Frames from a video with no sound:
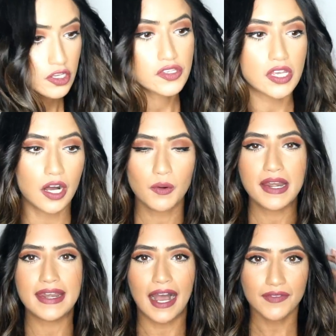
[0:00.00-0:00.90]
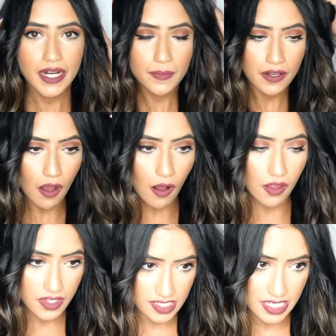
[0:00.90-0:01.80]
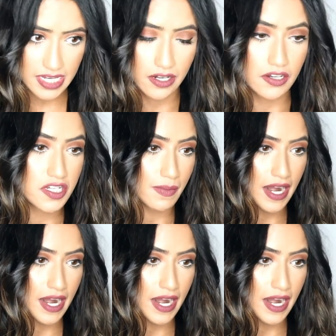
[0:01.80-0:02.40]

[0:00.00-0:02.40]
So now that I put all this heat onto my